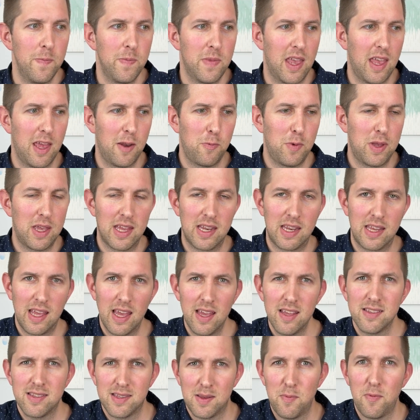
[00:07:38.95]
and we can
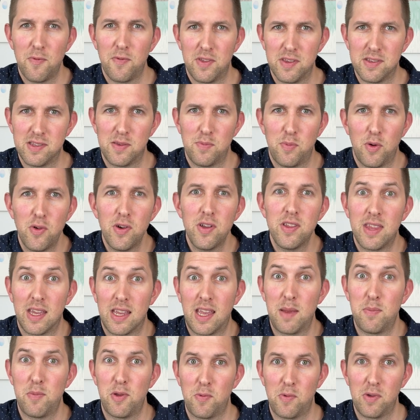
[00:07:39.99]
get some of the support that
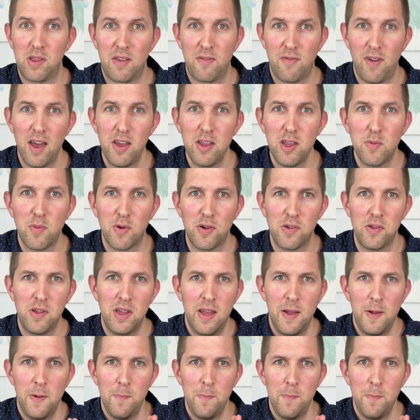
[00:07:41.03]
can be really valuable,